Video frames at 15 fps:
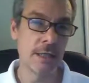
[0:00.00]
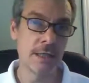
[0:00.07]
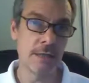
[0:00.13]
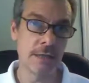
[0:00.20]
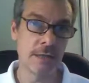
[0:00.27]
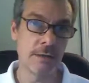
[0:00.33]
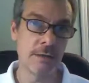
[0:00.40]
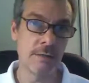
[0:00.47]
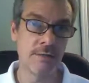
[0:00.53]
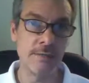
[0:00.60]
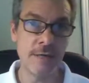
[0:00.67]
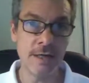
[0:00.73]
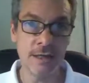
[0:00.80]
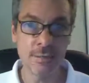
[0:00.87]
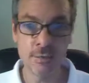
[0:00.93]

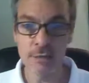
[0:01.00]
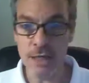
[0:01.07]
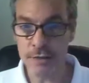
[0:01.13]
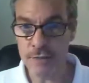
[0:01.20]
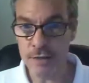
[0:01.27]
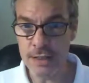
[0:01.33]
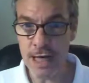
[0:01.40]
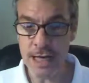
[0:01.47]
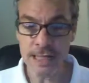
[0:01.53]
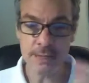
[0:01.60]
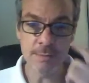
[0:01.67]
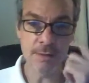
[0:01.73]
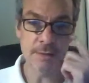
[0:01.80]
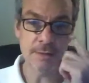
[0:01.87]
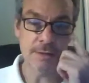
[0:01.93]
Facebook
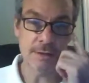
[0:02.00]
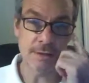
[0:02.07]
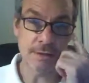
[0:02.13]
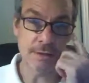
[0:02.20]
advertisement,